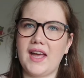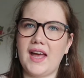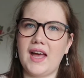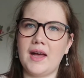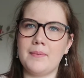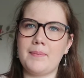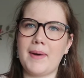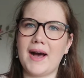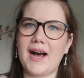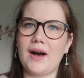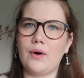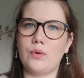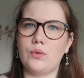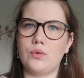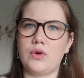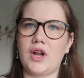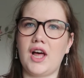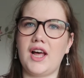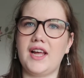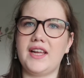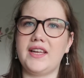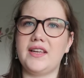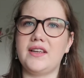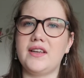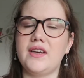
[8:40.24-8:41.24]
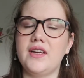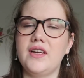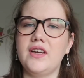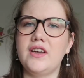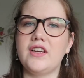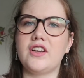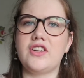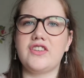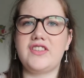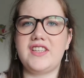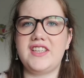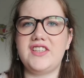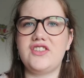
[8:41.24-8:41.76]
about, like,
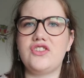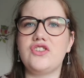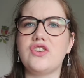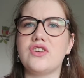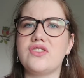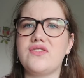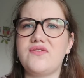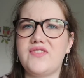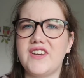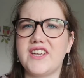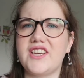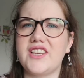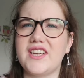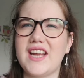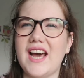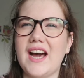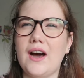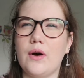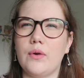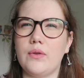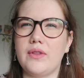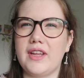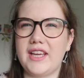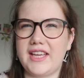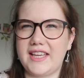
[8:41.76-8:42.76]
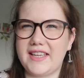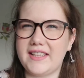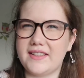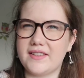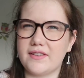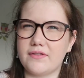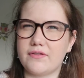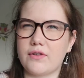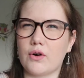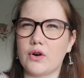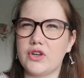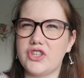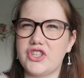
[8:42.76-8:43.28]
because he's just figured out that he's a
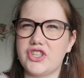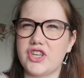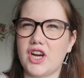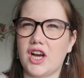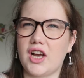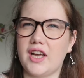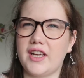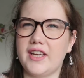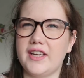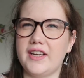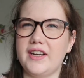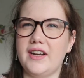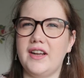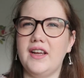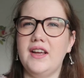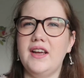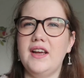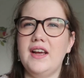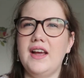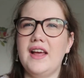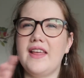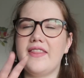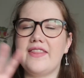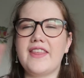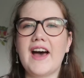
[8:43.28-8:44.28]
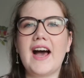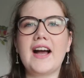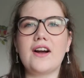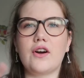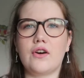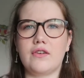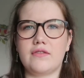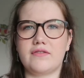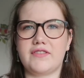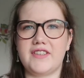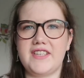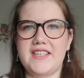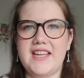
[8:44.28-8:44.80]
frost giant, that
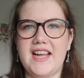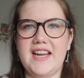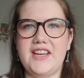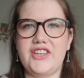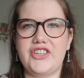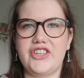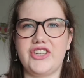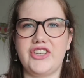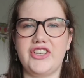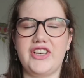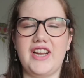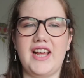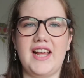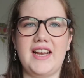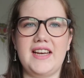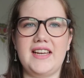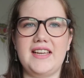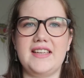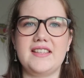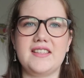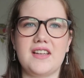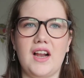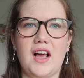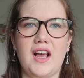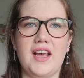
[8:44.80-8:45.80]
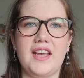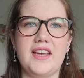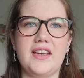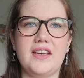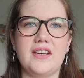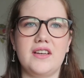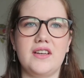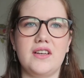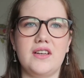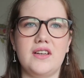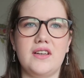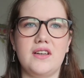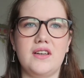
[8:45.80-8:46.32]
confrontation, and he's like,
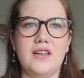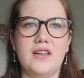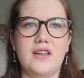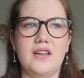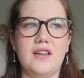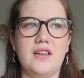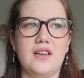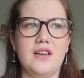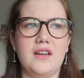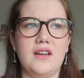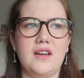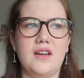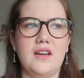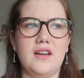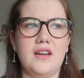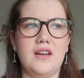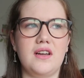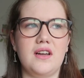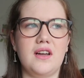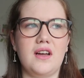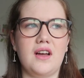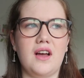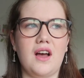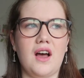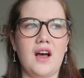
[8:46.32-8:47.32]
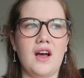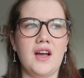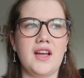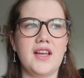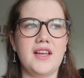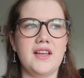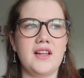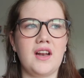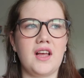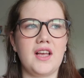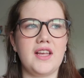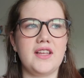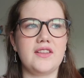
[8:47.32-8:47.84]
I
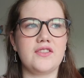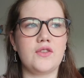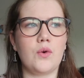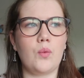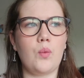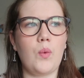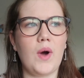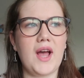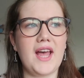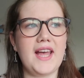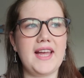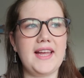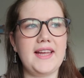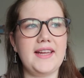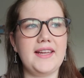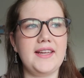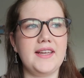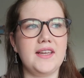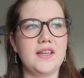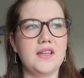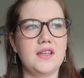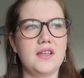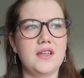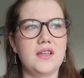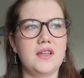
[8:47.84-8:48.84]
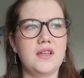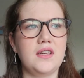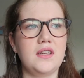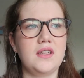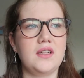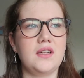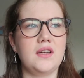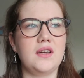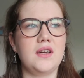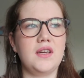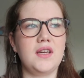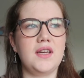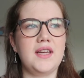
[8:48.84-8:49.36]
like the way
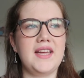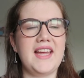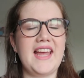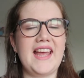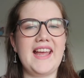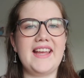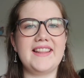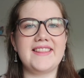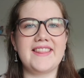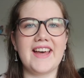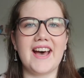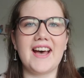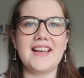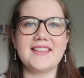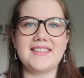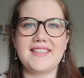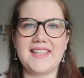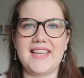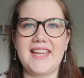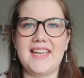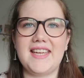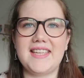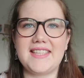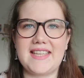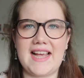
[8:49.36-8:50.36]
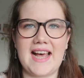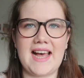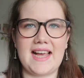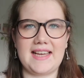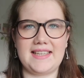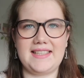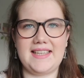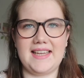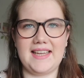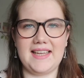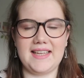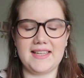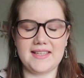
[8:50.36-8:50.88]
that scene is
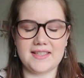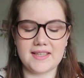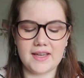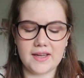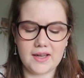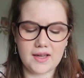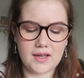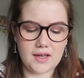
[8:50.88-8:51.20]
acted,